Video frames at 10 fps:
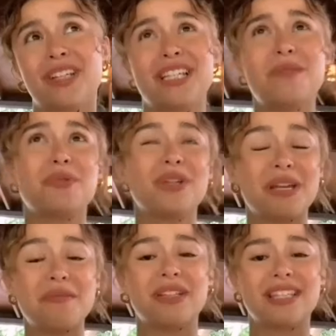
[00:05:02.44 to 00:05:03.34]
Hindi po
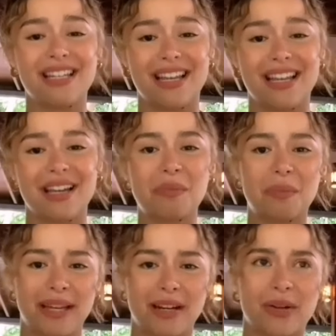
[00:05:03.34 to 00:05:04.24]
naging madali,
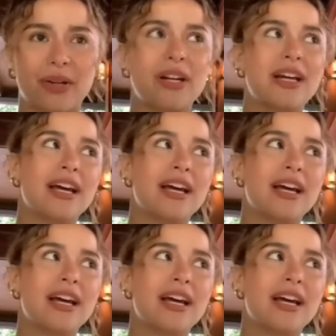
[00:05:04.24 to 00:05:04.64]
pero